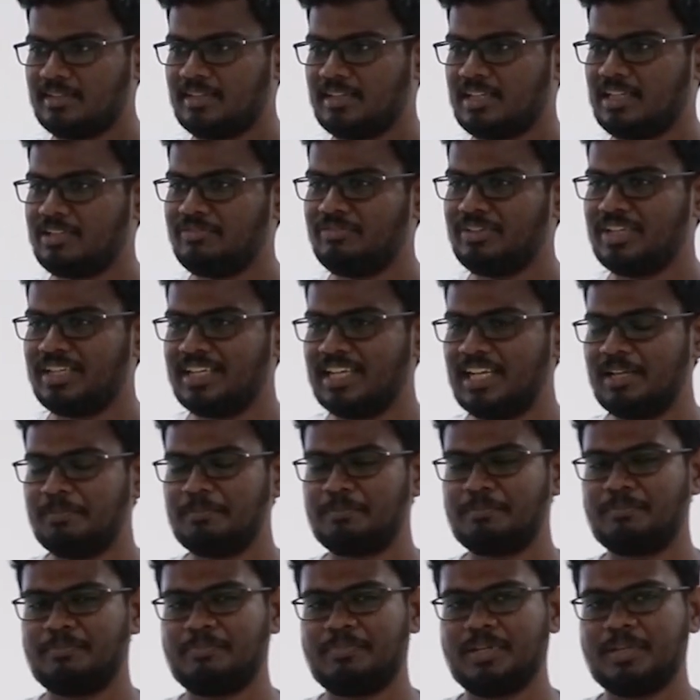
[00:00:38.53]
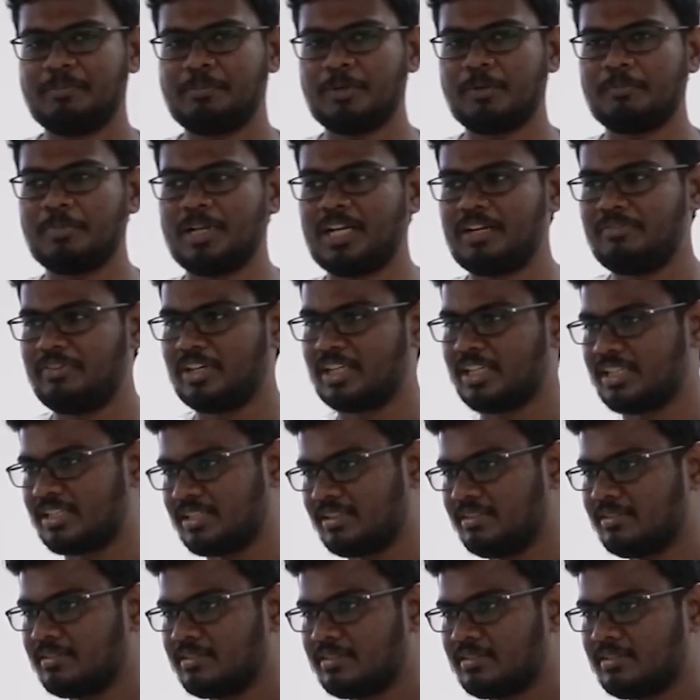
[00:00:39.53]
and we help people plan
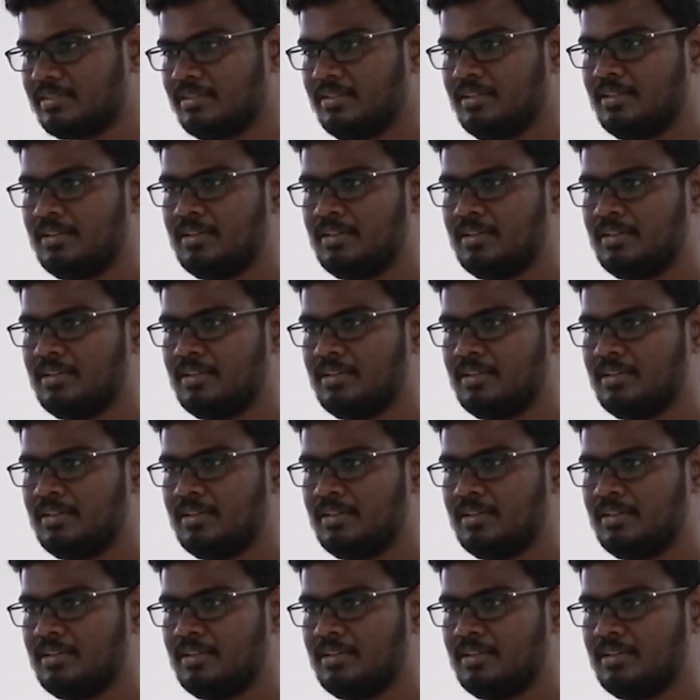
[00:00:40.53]
vacations.